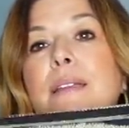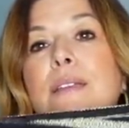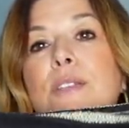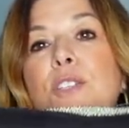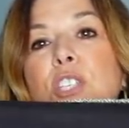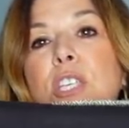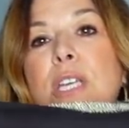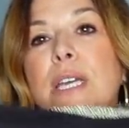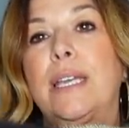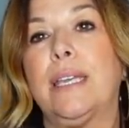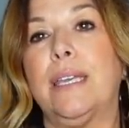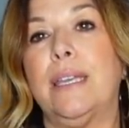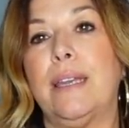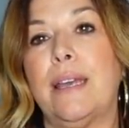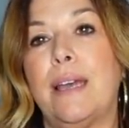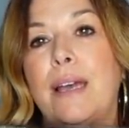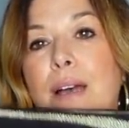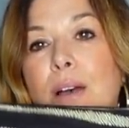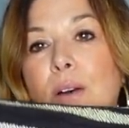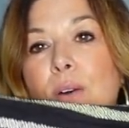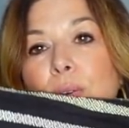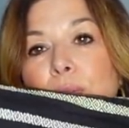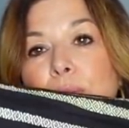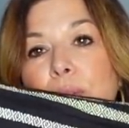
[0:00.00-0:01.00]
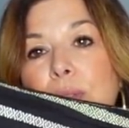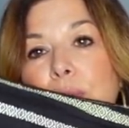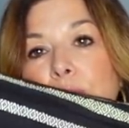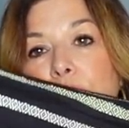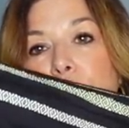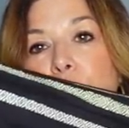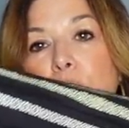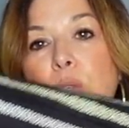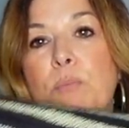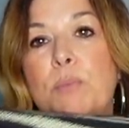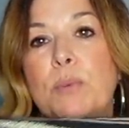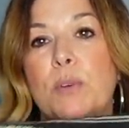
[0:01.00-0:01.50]
Check it out,
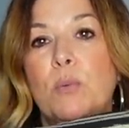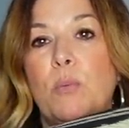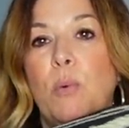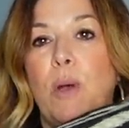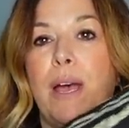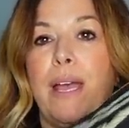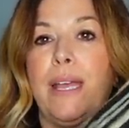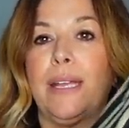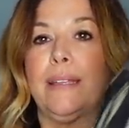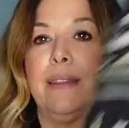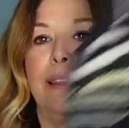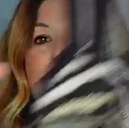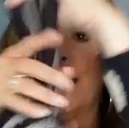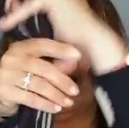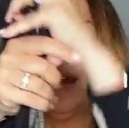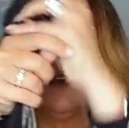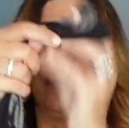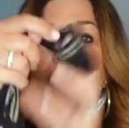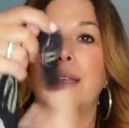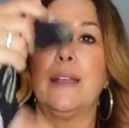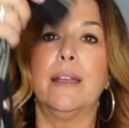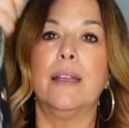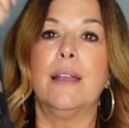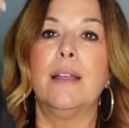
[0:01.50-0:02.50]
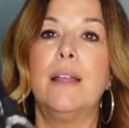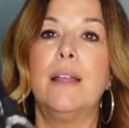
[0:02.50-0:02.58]
super wide leg.